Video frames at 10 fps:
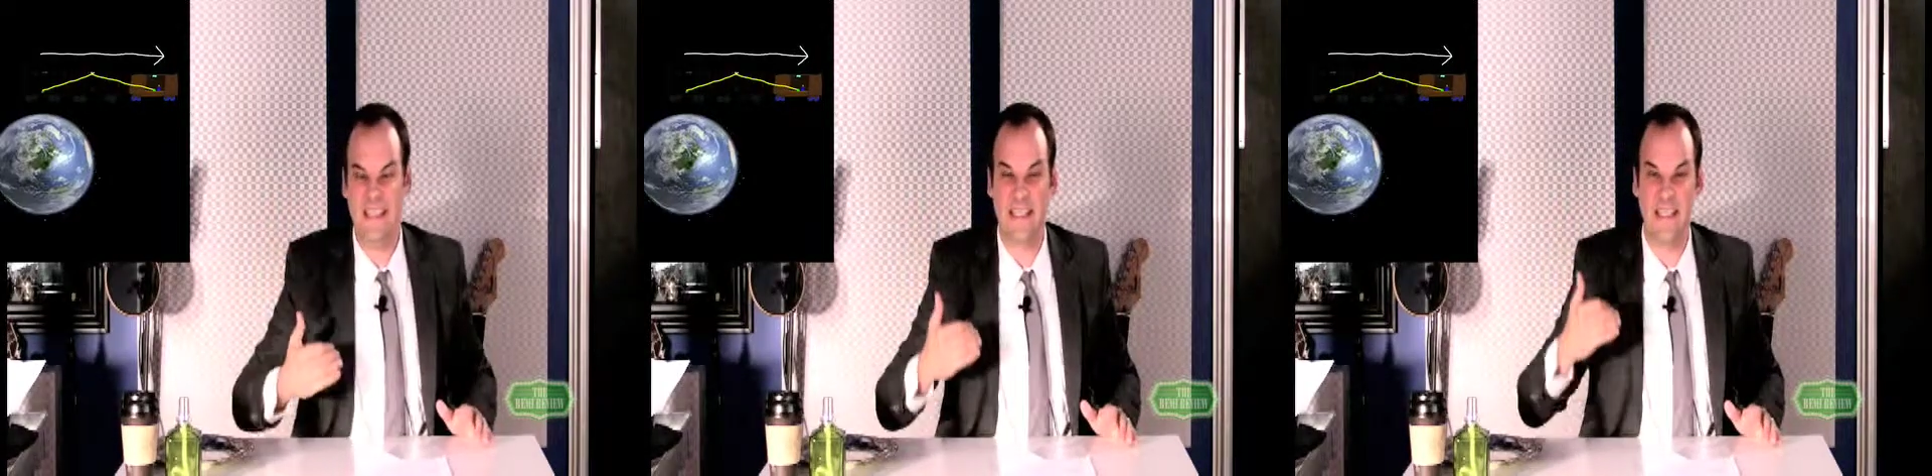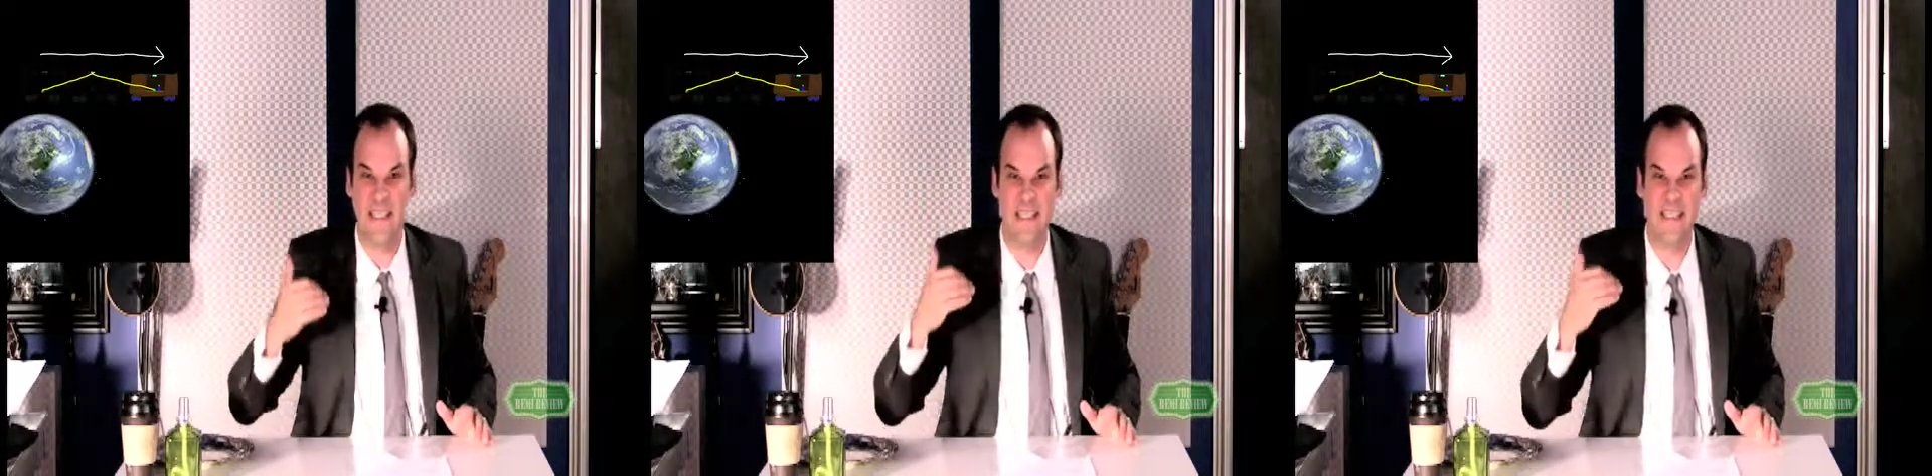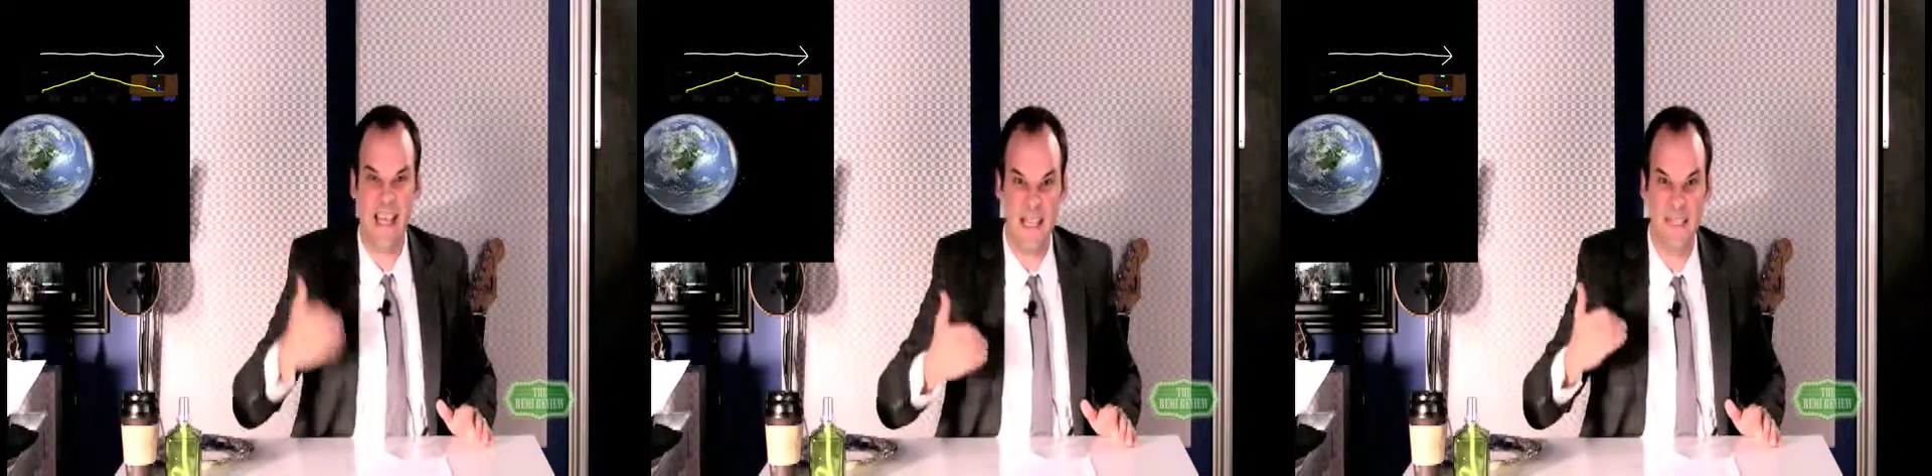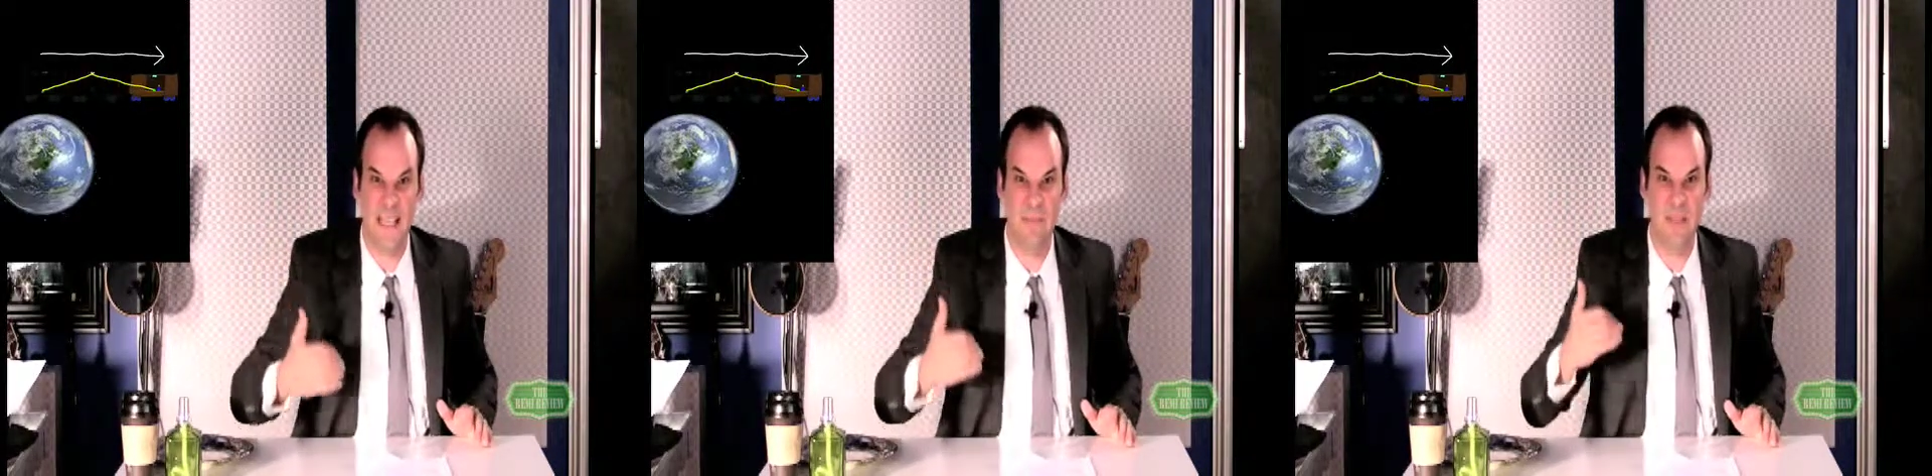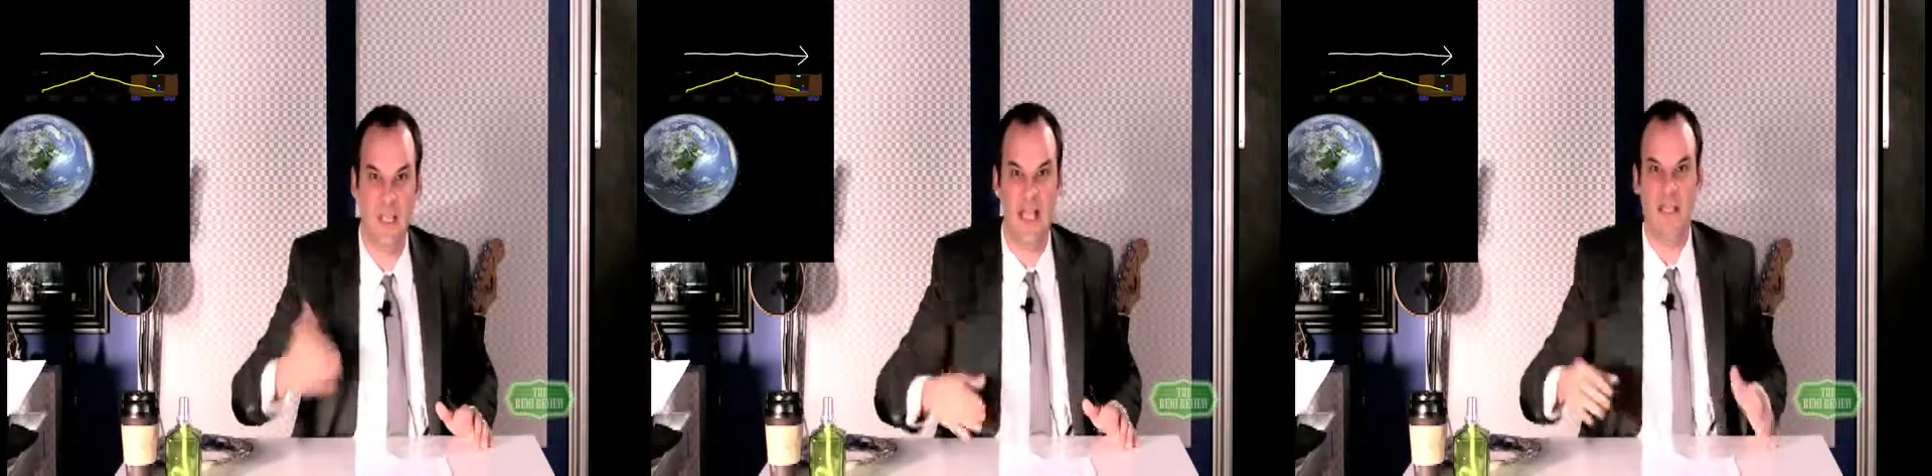the exact
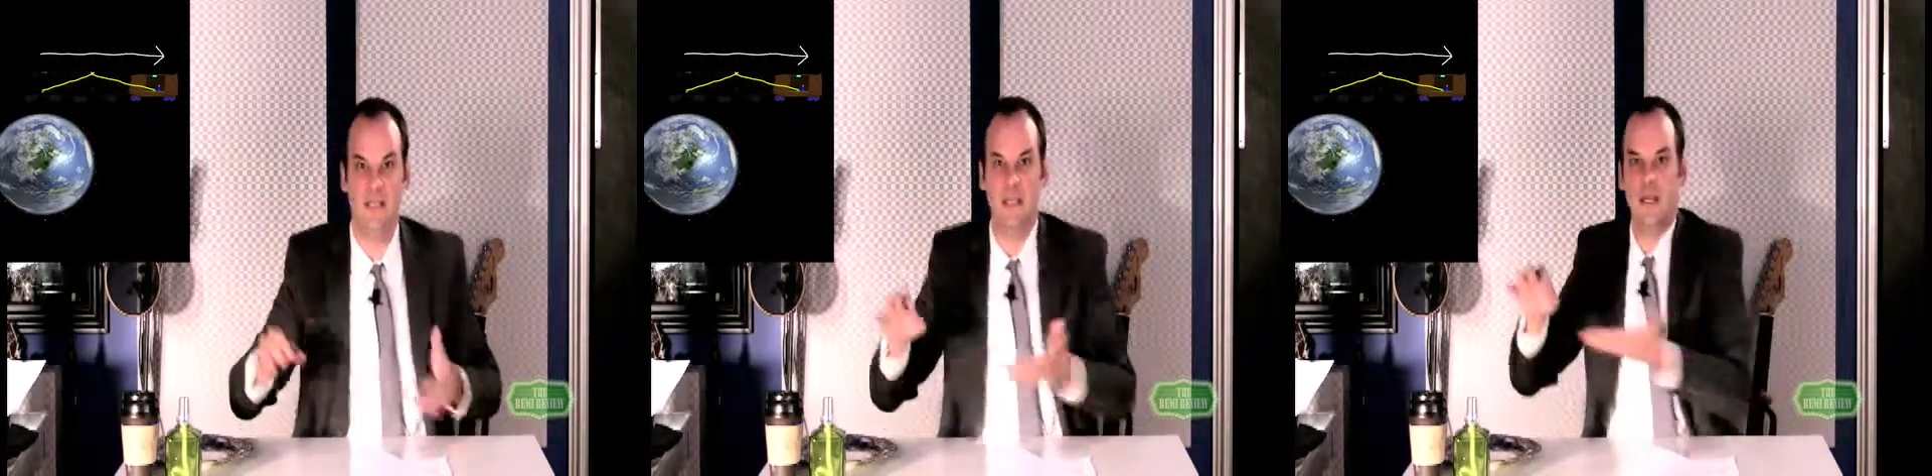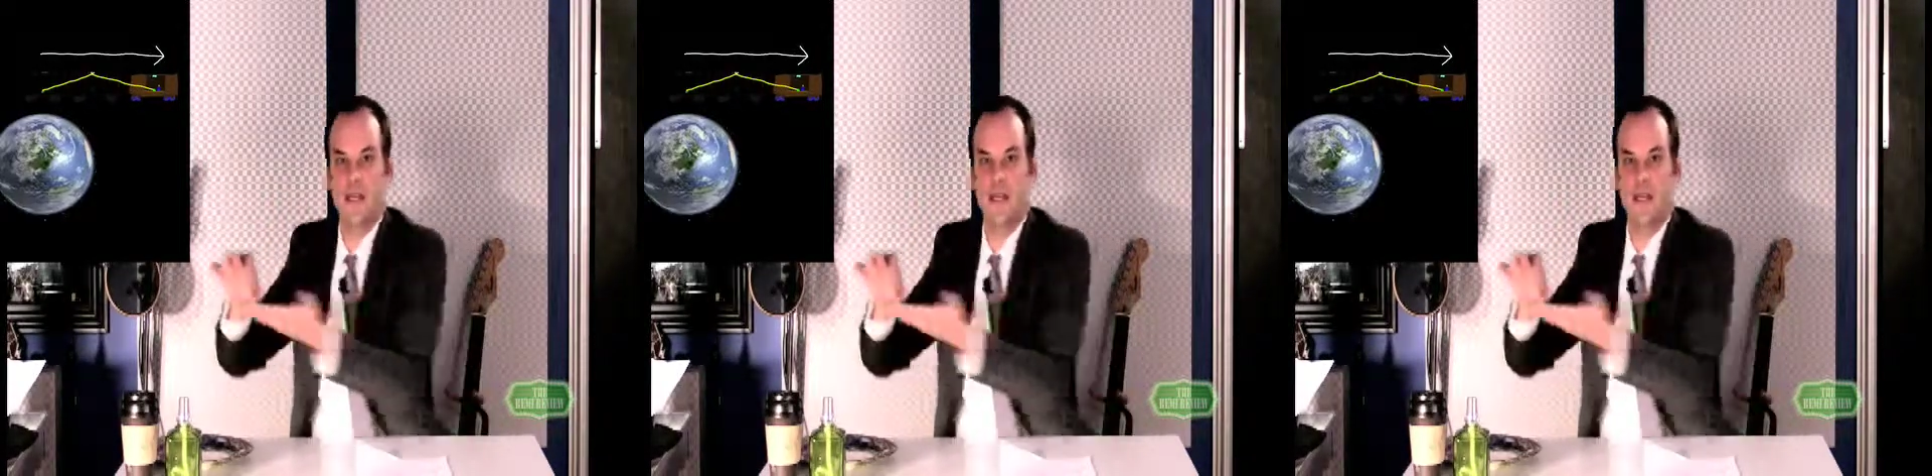same light